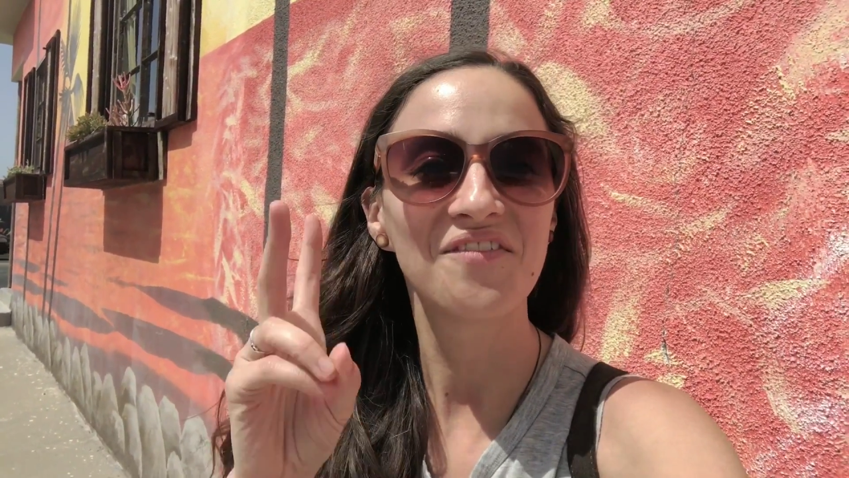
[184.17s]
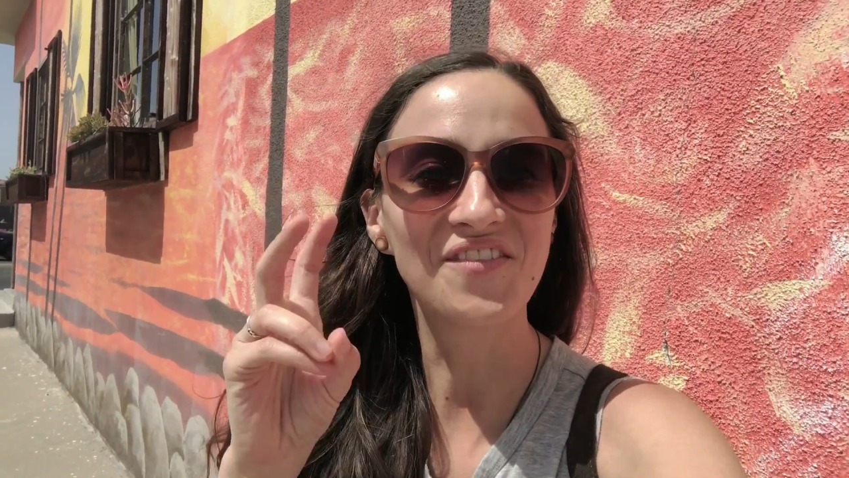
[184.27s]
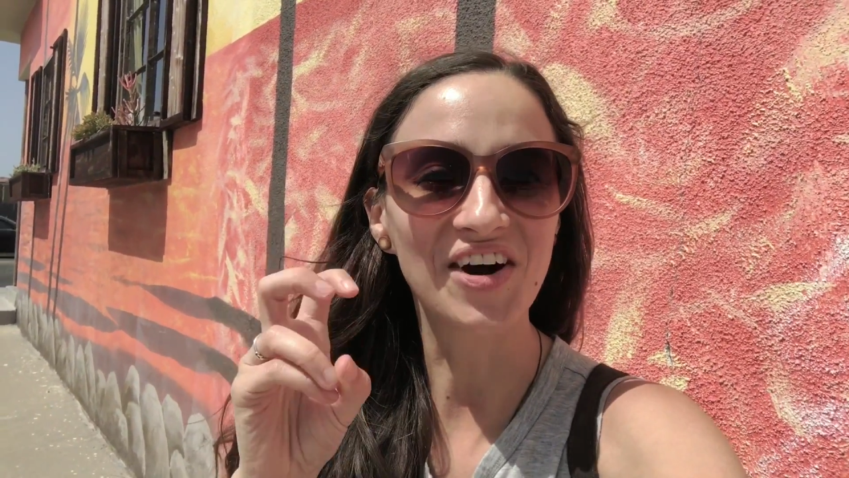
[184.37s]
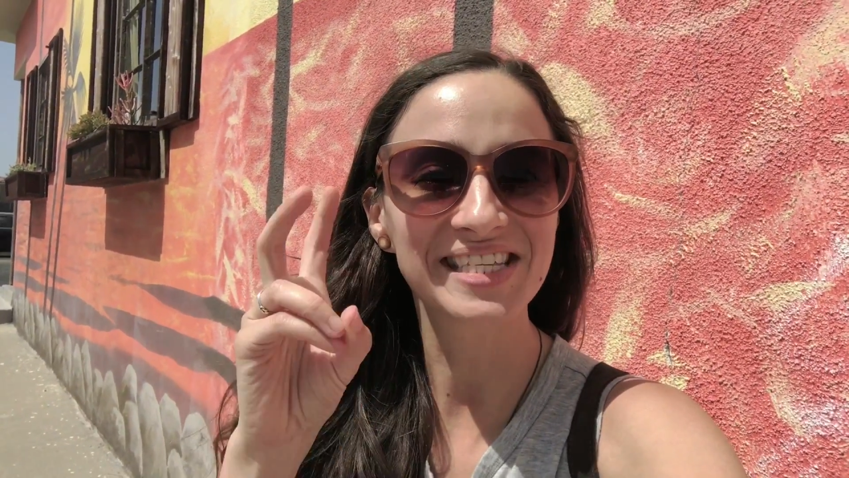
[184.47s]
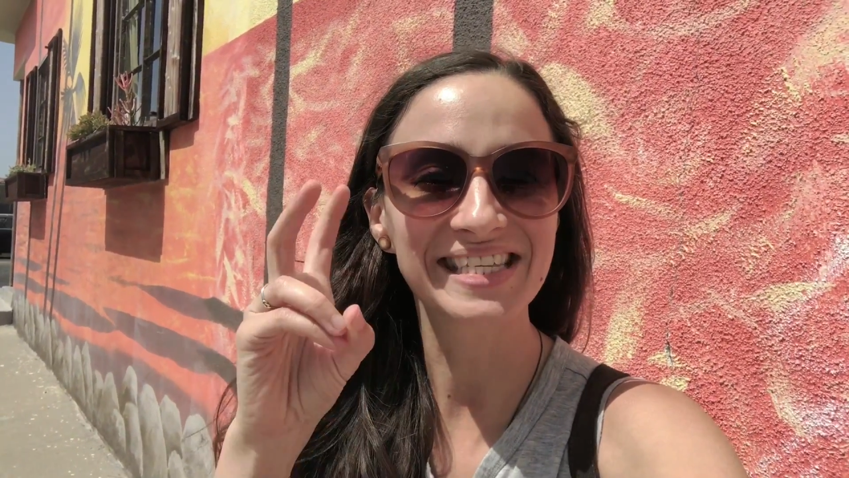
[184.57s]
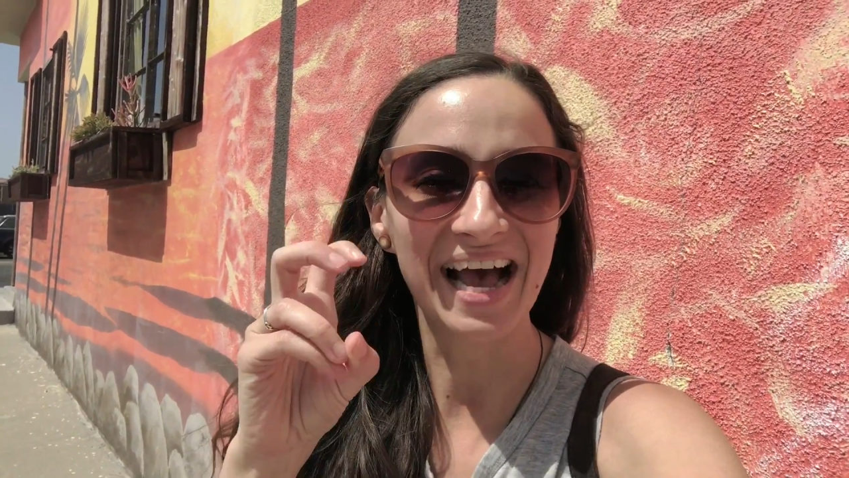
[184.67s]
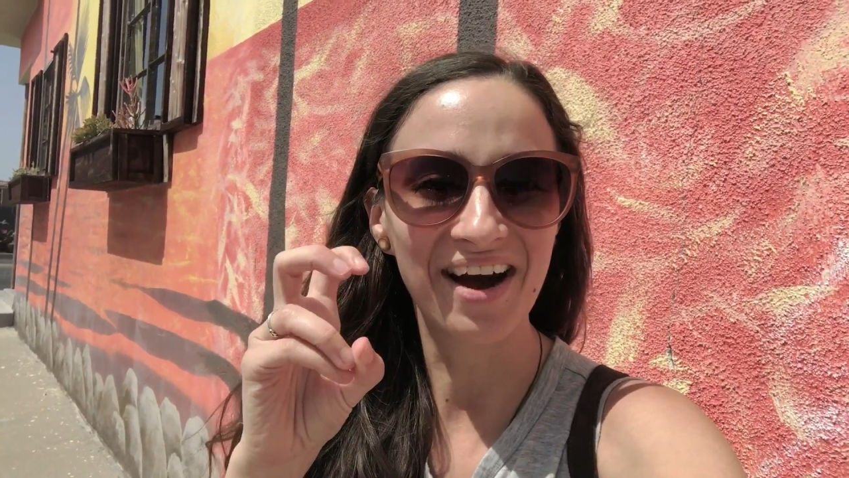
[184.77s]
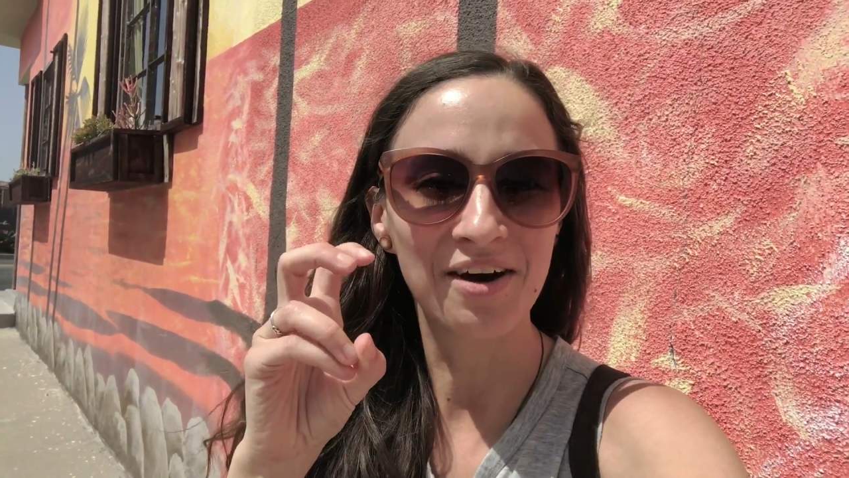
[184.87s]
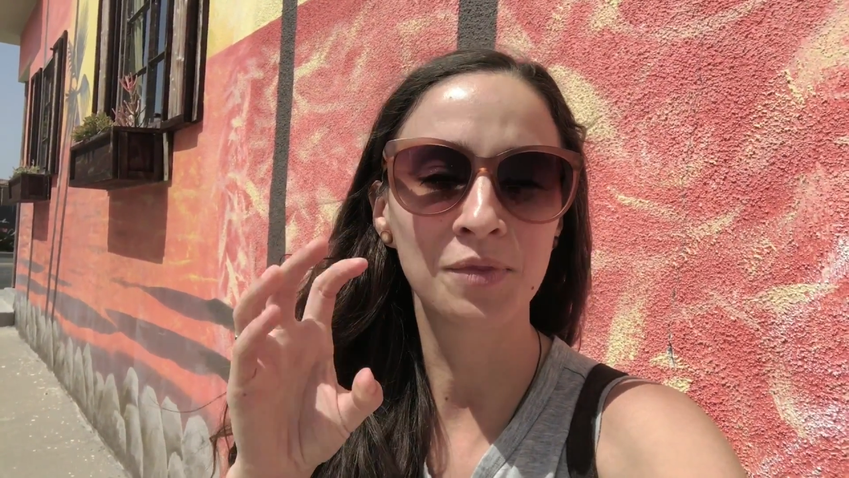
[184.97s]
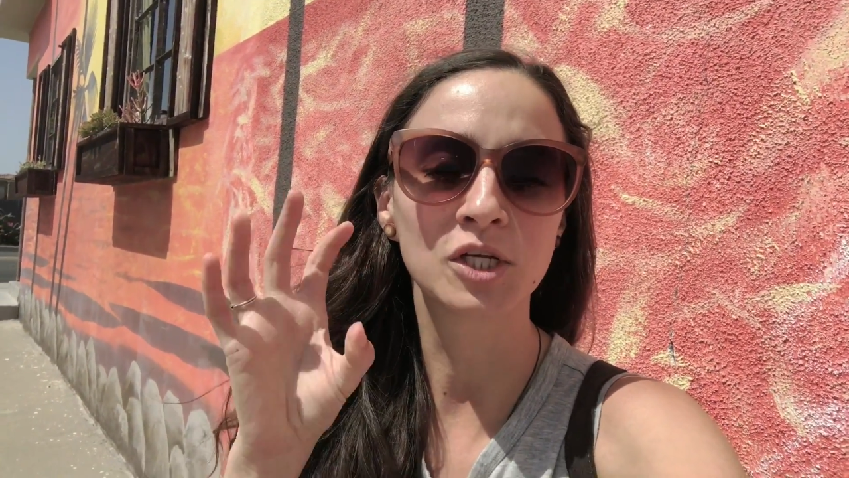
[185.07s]
farts
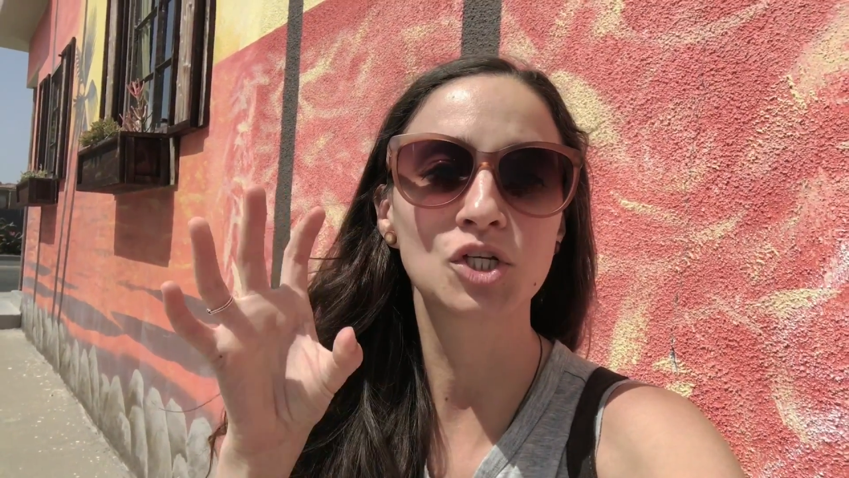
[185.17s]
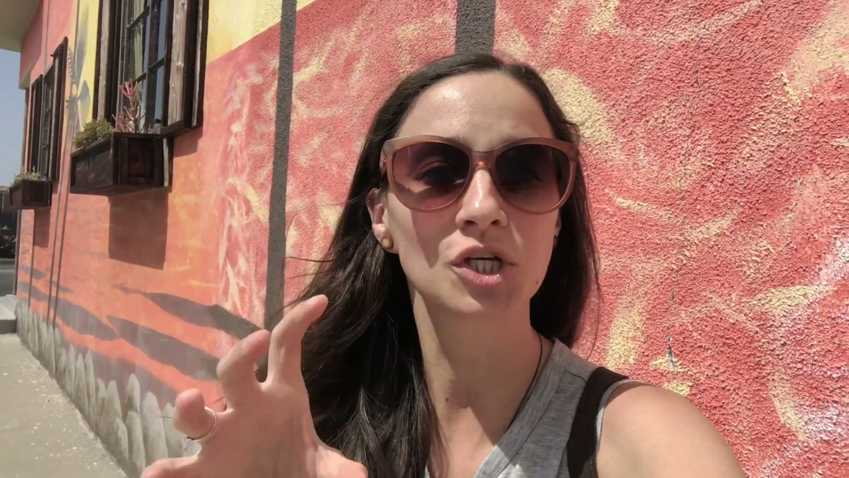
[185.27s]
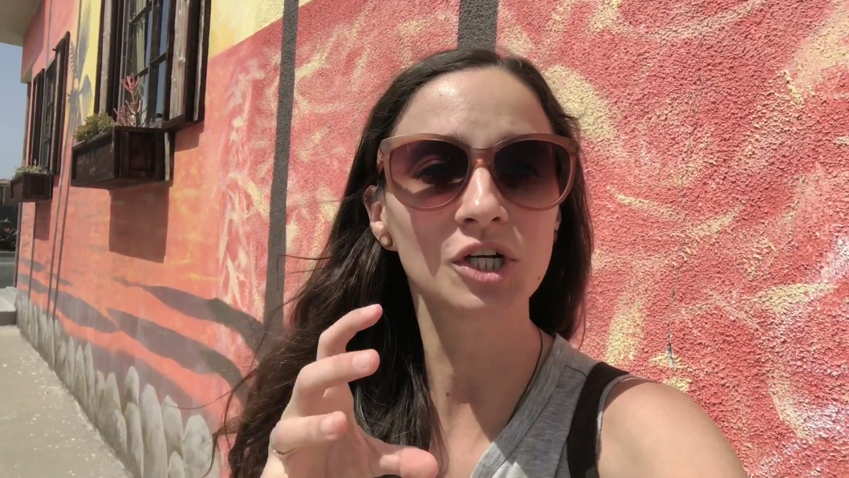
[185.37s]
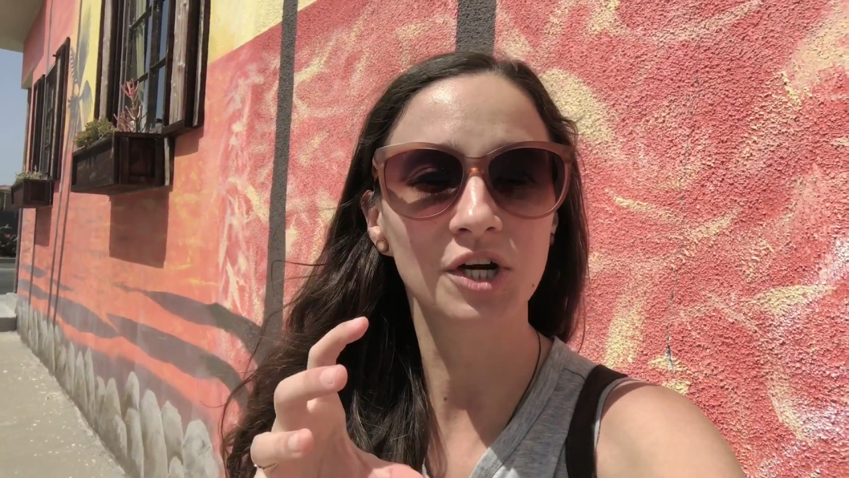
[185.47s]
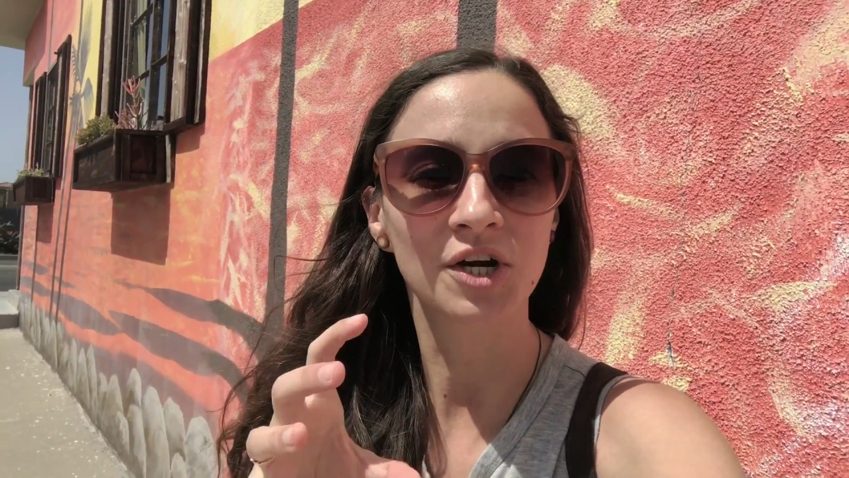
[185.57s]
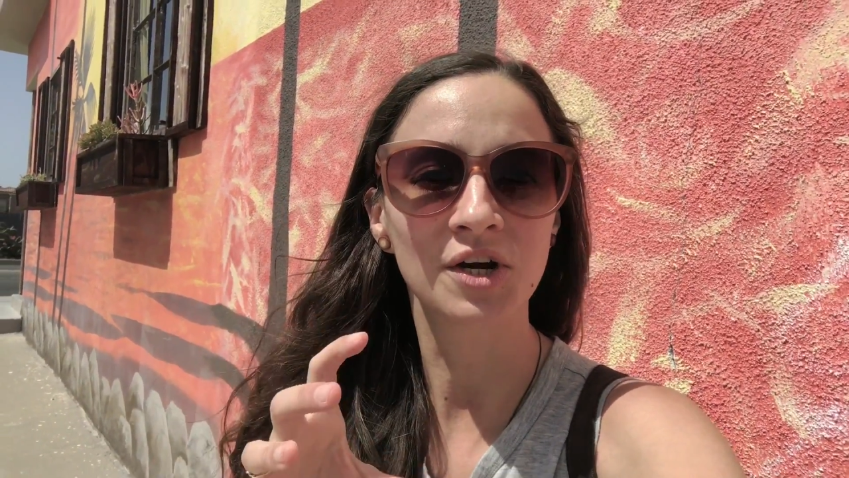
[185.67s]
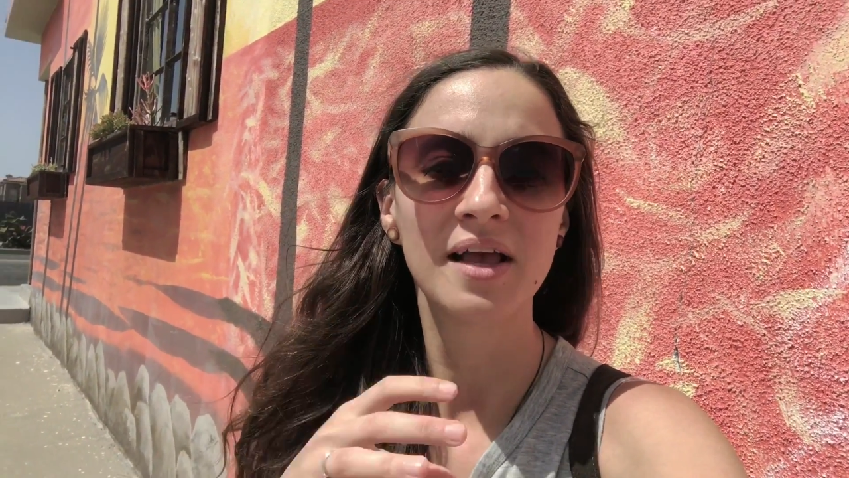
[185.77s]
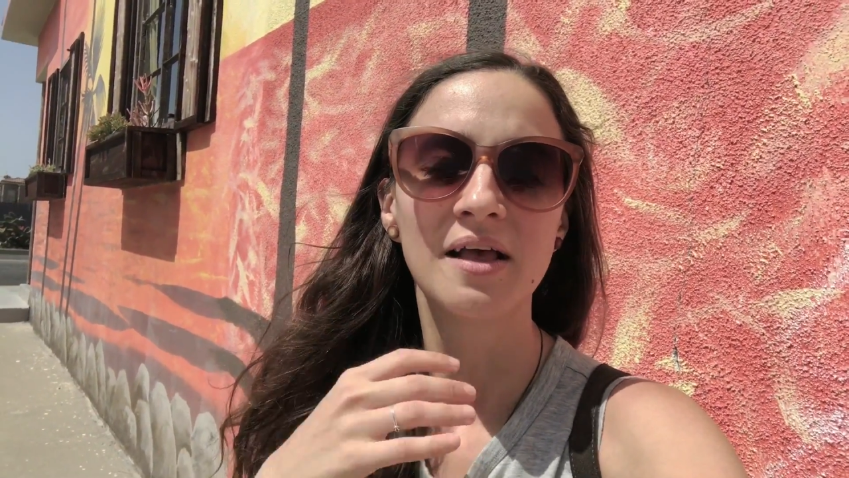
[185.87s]
out the sugar